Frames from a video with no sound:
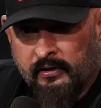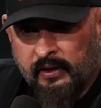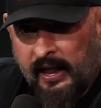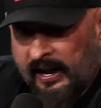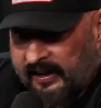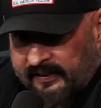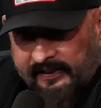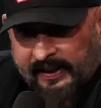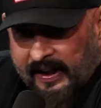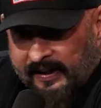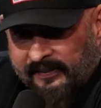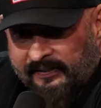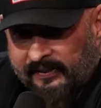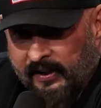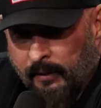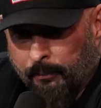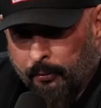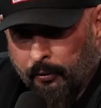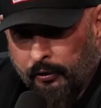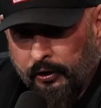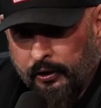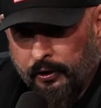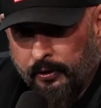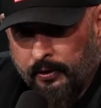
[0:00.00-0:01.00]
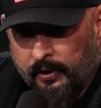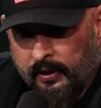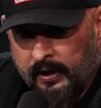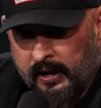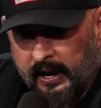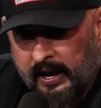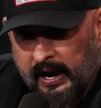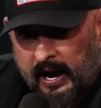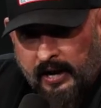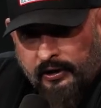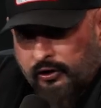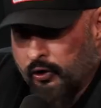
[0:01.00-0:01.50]
Like it's that simple, dude.
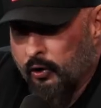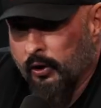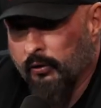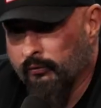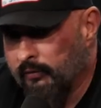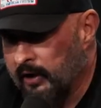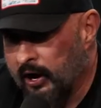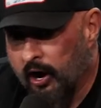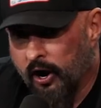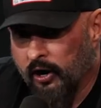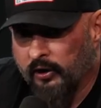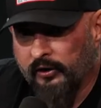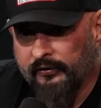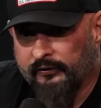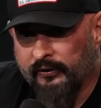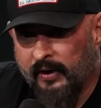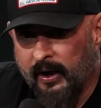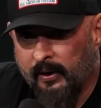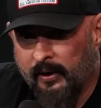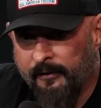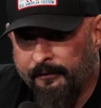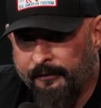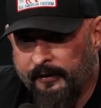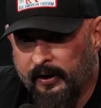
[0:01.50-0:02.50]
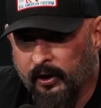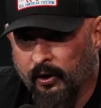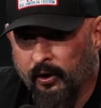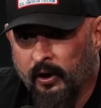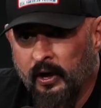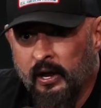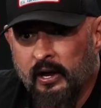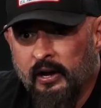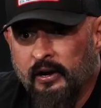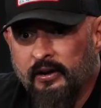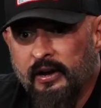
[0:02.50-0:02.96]
And I do it regardless of how I feel.